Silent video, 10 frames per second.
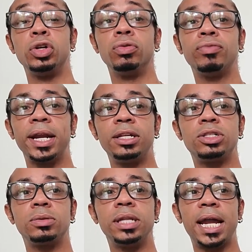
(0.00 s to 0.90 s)
you're ready
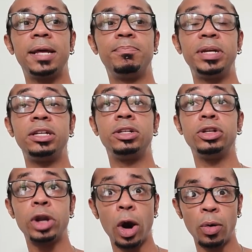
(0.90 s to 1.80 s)
to let it be
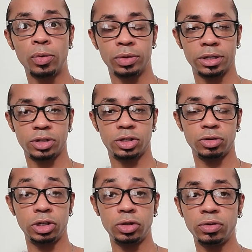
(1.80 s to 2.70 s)
known
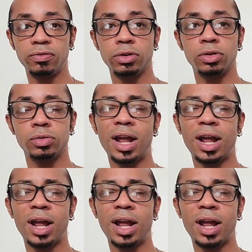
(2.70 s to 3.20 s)
to the universe,